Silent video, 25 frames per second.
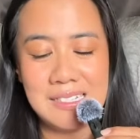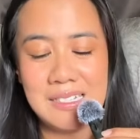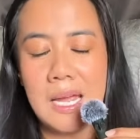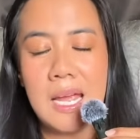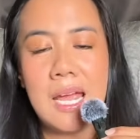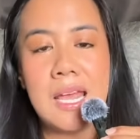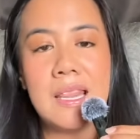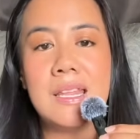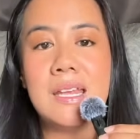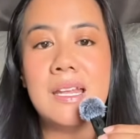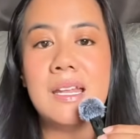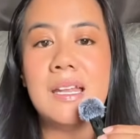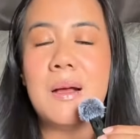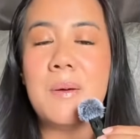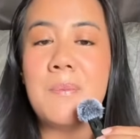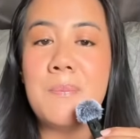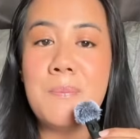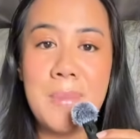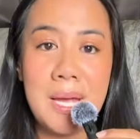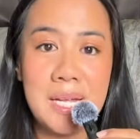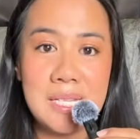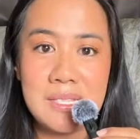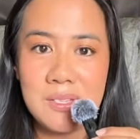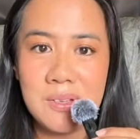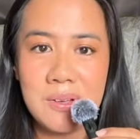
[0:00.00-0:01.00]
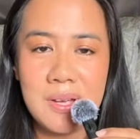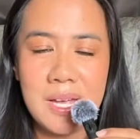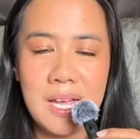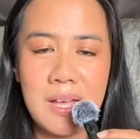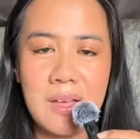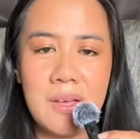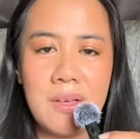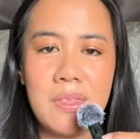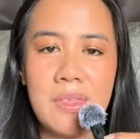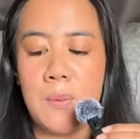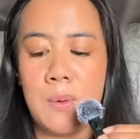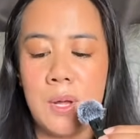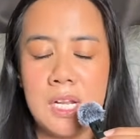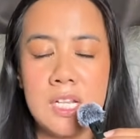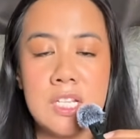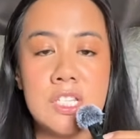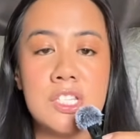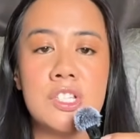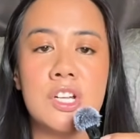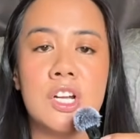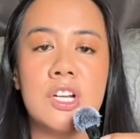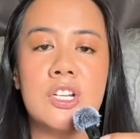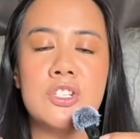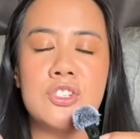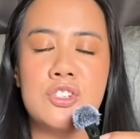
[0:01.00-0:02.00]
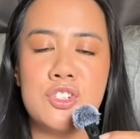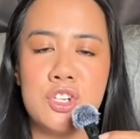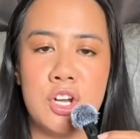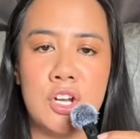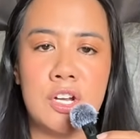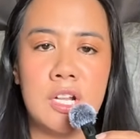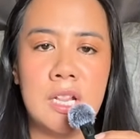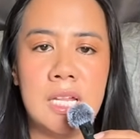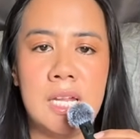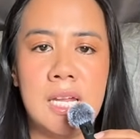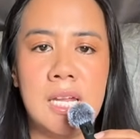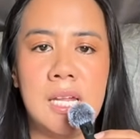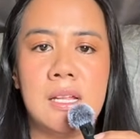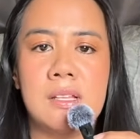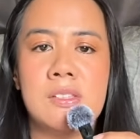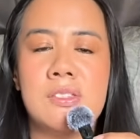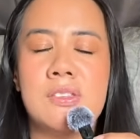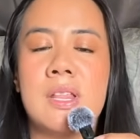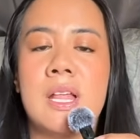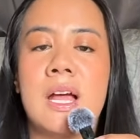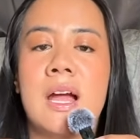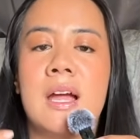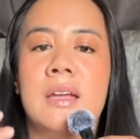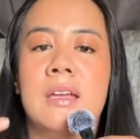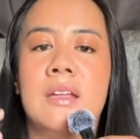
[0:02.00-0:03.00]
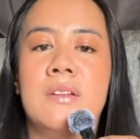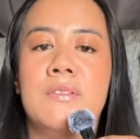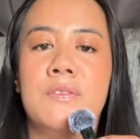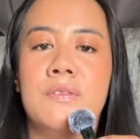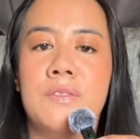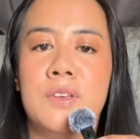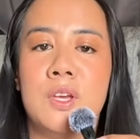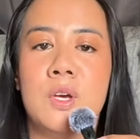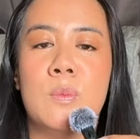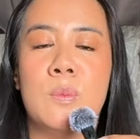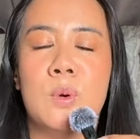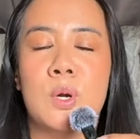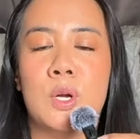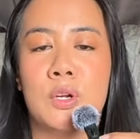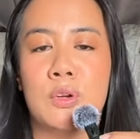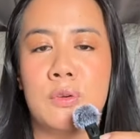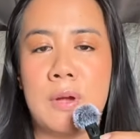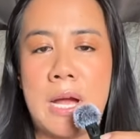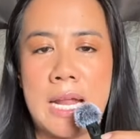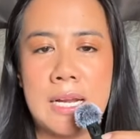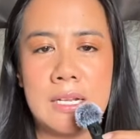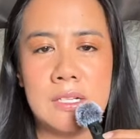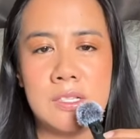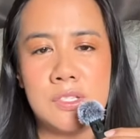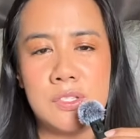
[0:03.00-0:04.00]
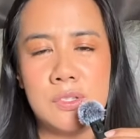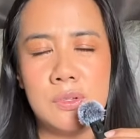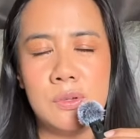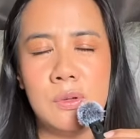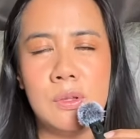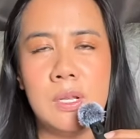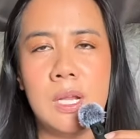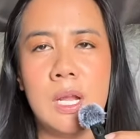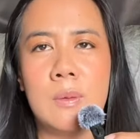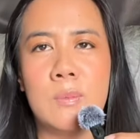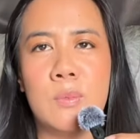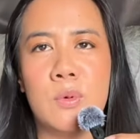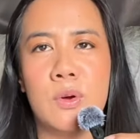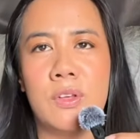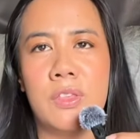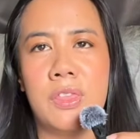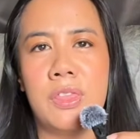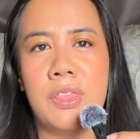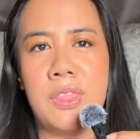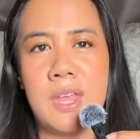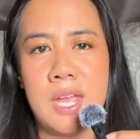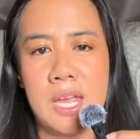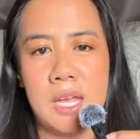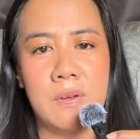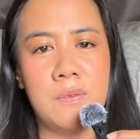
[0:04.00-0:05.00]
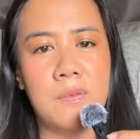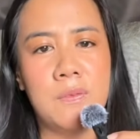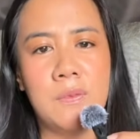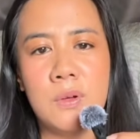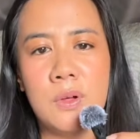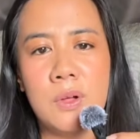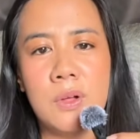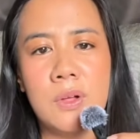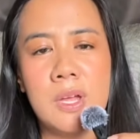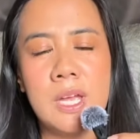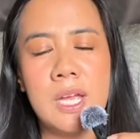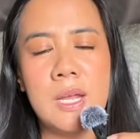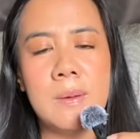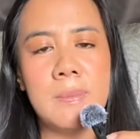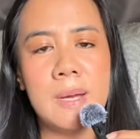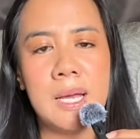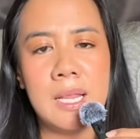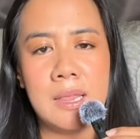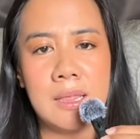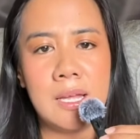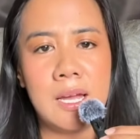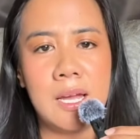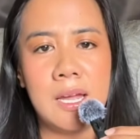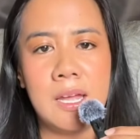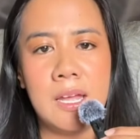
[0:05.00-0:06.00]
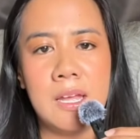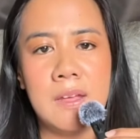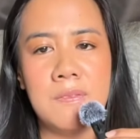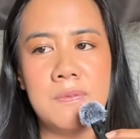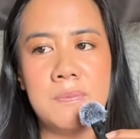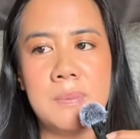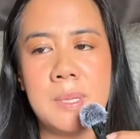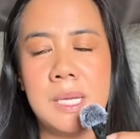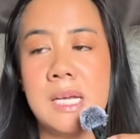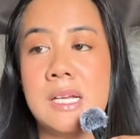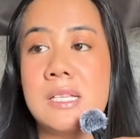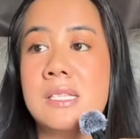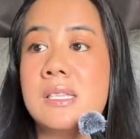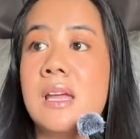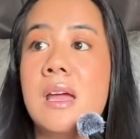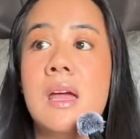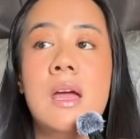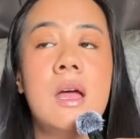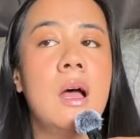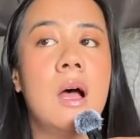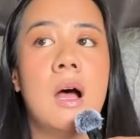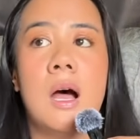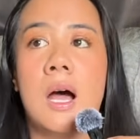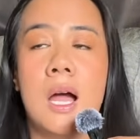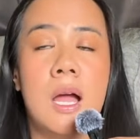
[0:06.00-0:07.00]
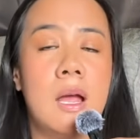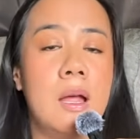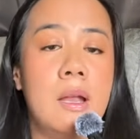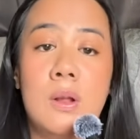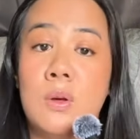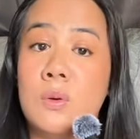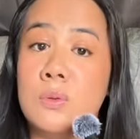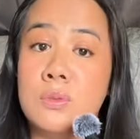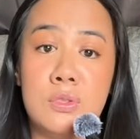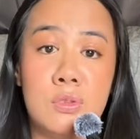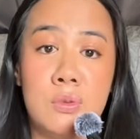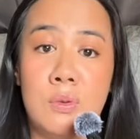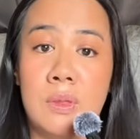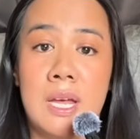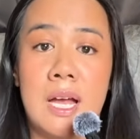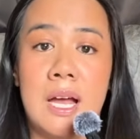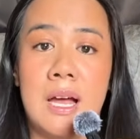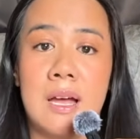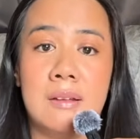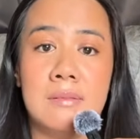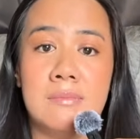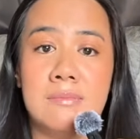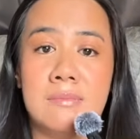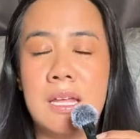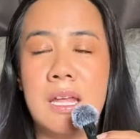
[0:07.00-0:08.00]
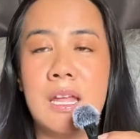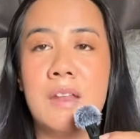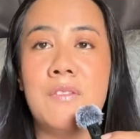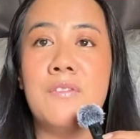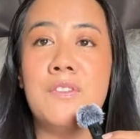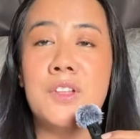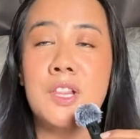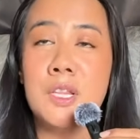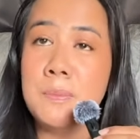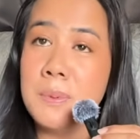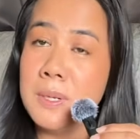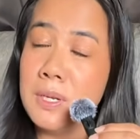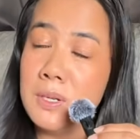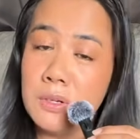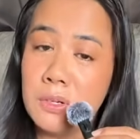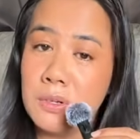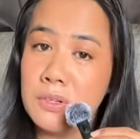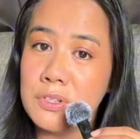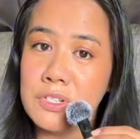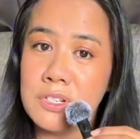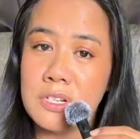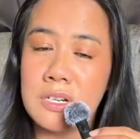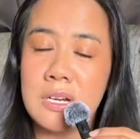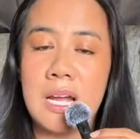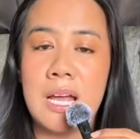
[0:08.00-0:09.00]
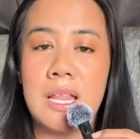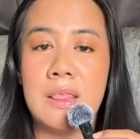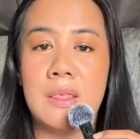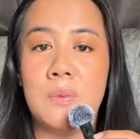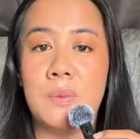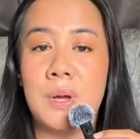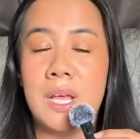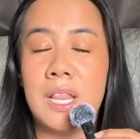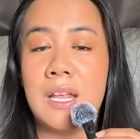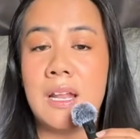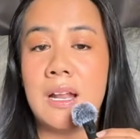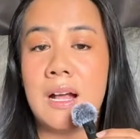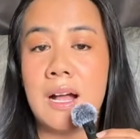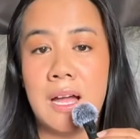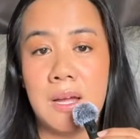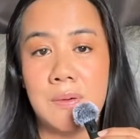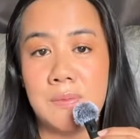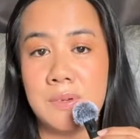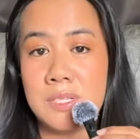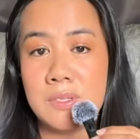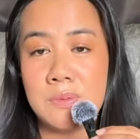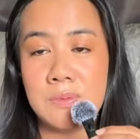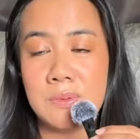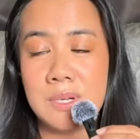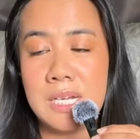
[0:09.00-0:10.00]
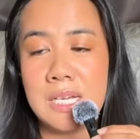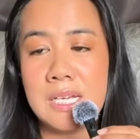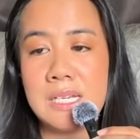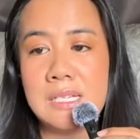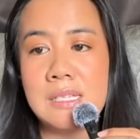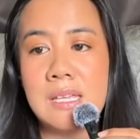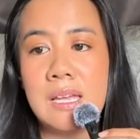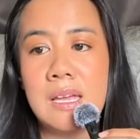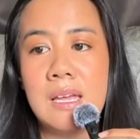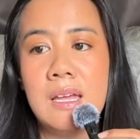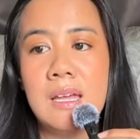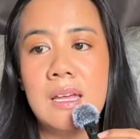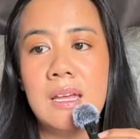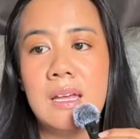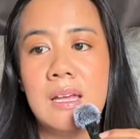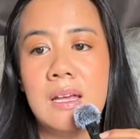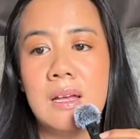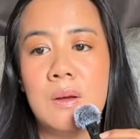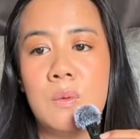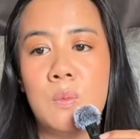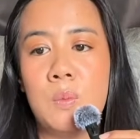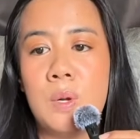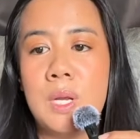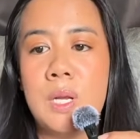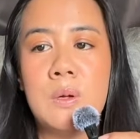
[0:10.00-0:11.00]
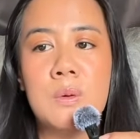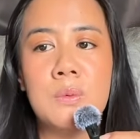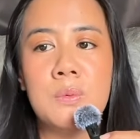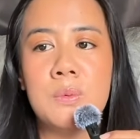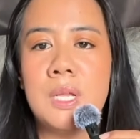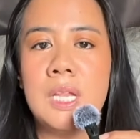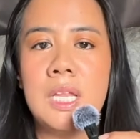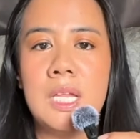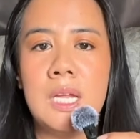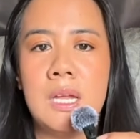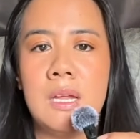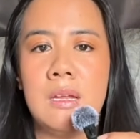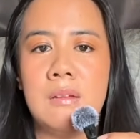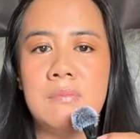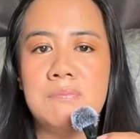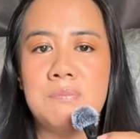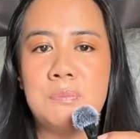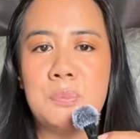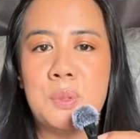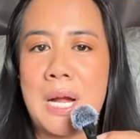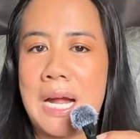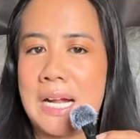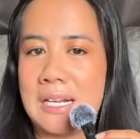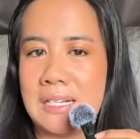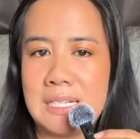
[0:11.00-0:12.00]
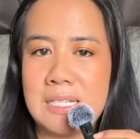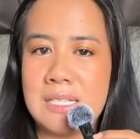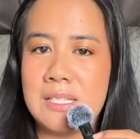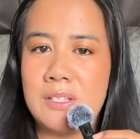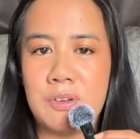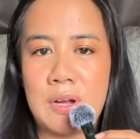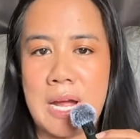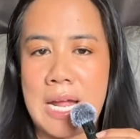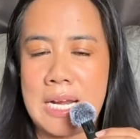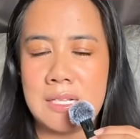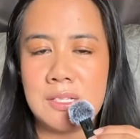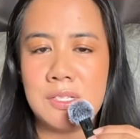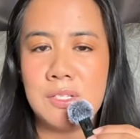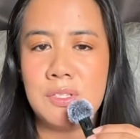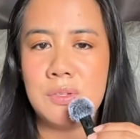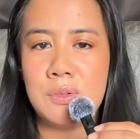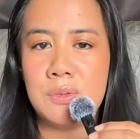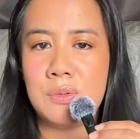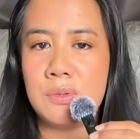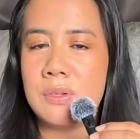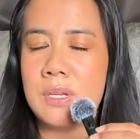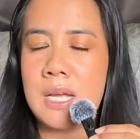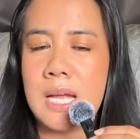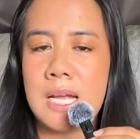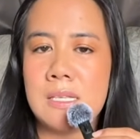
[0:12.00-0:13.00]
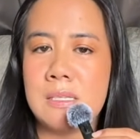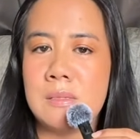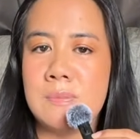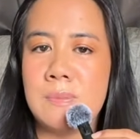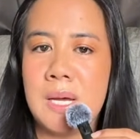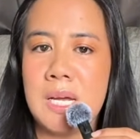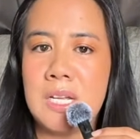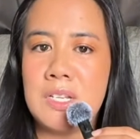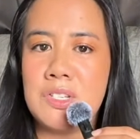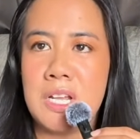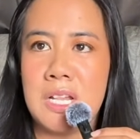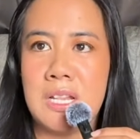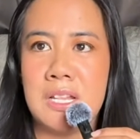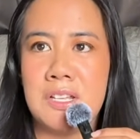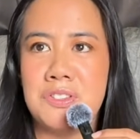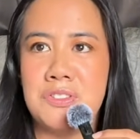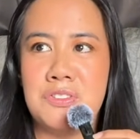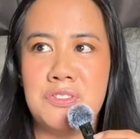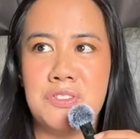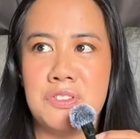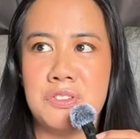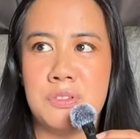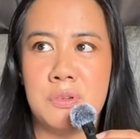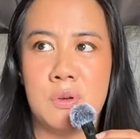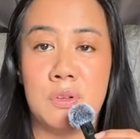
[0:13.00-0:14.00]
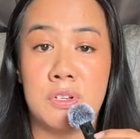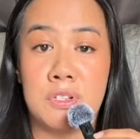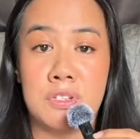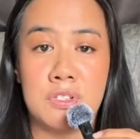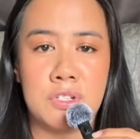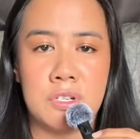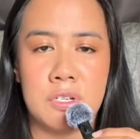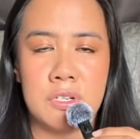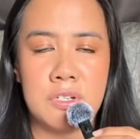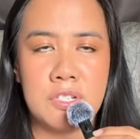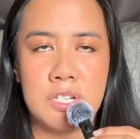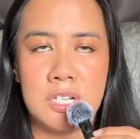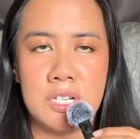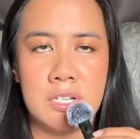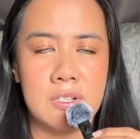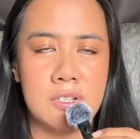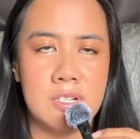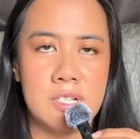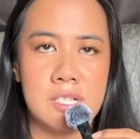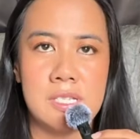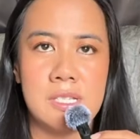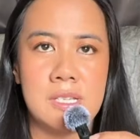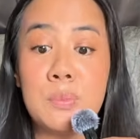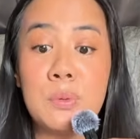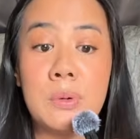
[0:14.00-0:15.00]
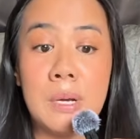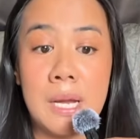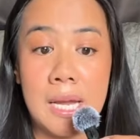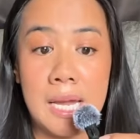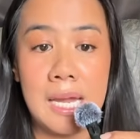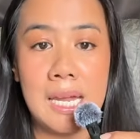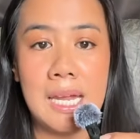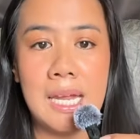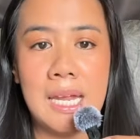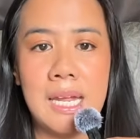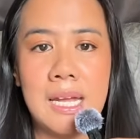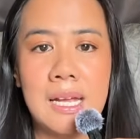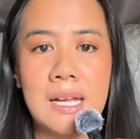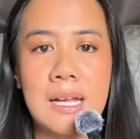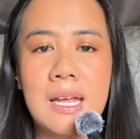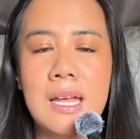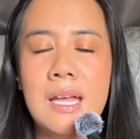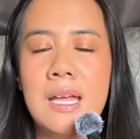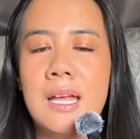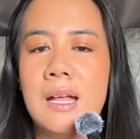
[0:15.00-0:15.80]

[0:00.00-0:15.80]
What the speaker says: And then mental health, I want to start journaling so that I can feel more gratitude and more thankful in my life, because I don't do that. In Filipino culture and the way that I was raised, we don't really practice gratitude as much unless you just go to church and you're just praying.